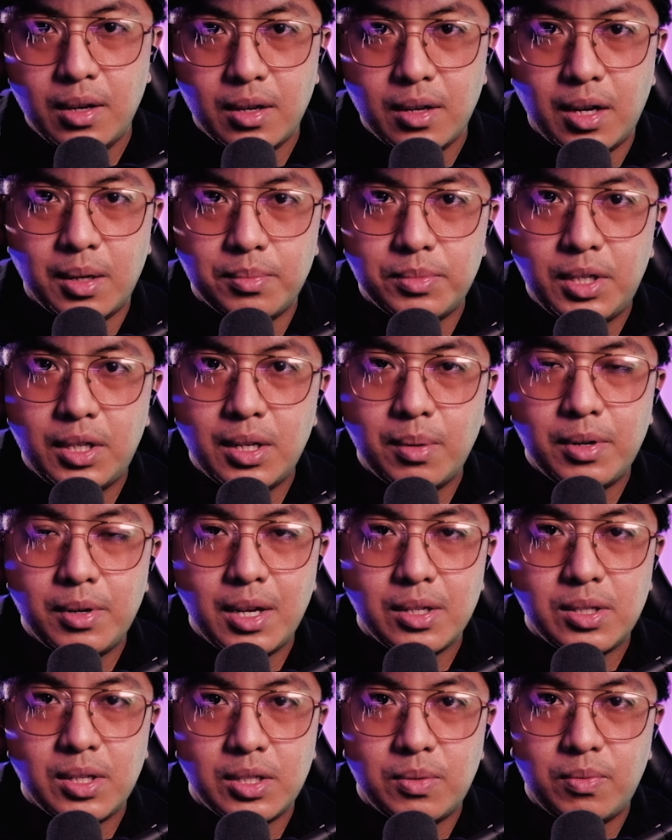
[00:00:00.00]

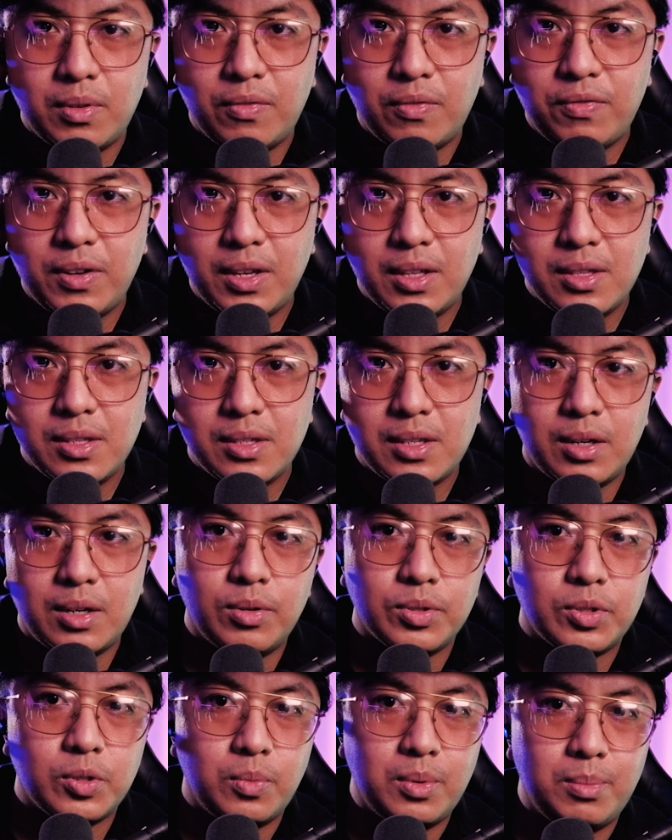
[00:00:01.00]
TWSs with fins, and
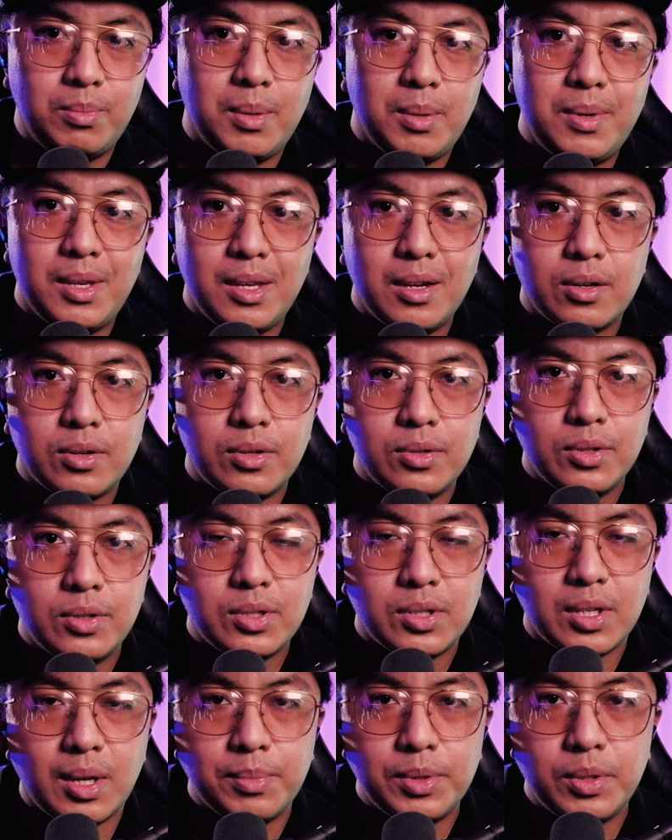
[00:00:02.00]
also with maybe ear
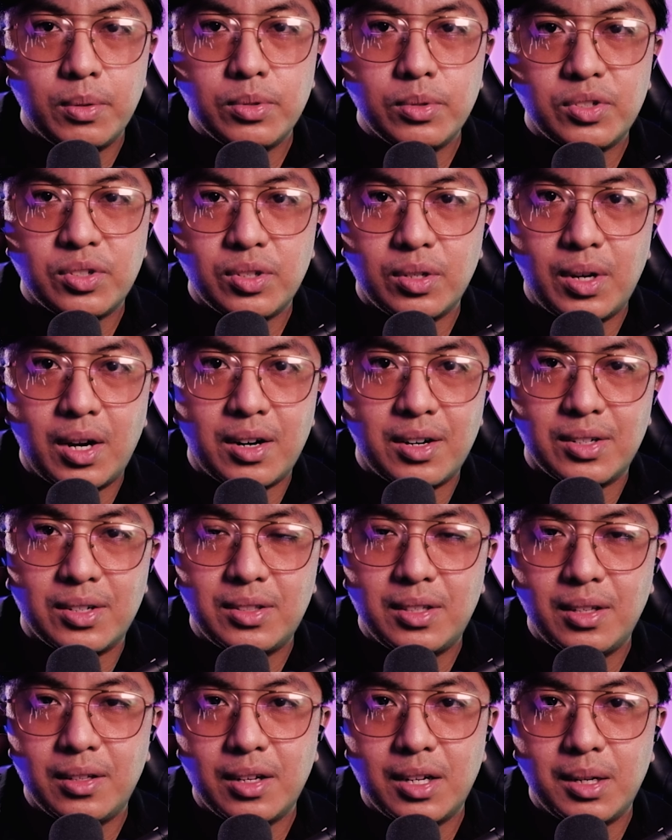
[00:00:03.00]
hooks. Those are
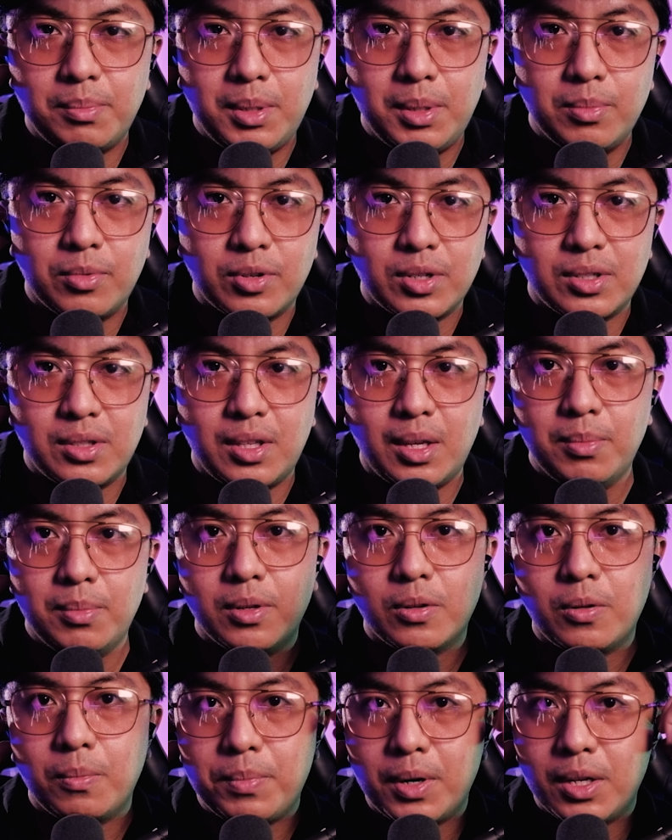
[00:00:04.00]
still gonna be more stable
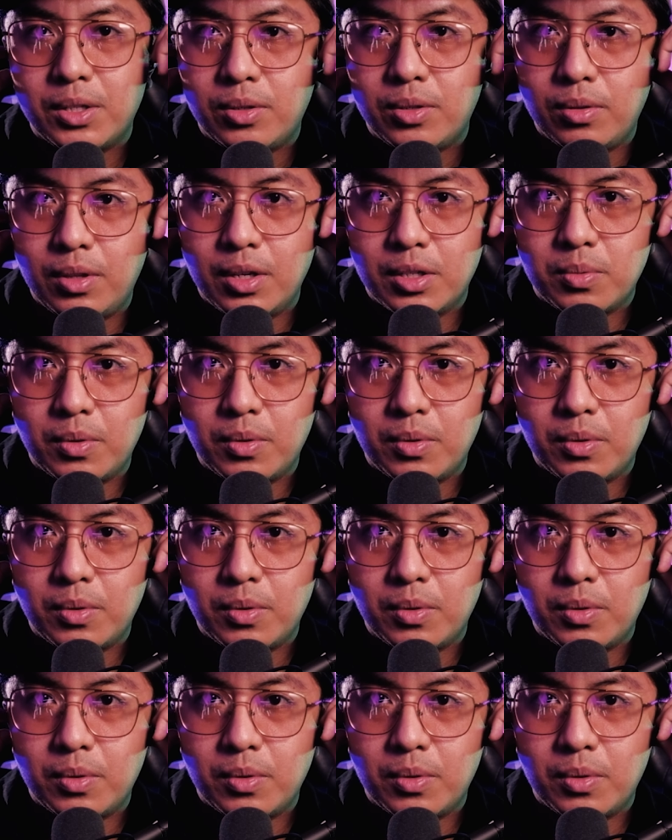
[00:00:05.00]
compared to this